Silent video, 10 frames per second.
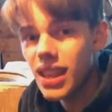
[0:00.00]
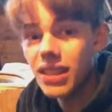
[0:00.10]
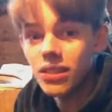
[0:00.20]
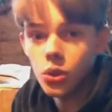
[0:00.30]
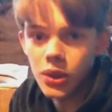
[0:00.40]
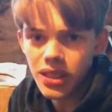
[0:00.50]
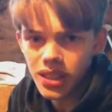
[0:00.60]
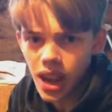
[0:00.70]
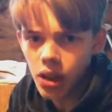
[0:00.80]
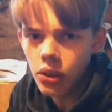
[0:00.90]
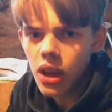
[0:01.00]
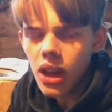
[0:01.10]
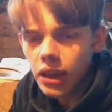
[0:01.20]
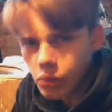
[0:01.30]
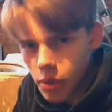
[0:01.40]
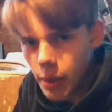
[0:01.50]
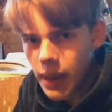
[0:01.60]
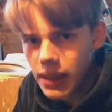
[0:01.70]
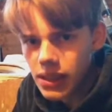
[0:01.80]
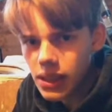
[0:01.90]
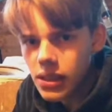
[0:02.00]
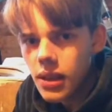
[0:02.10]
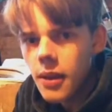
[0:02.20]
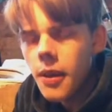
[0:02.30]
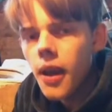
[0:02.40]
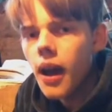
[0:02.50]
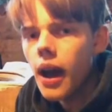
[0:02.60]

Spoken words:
I sand all this down and repaint it.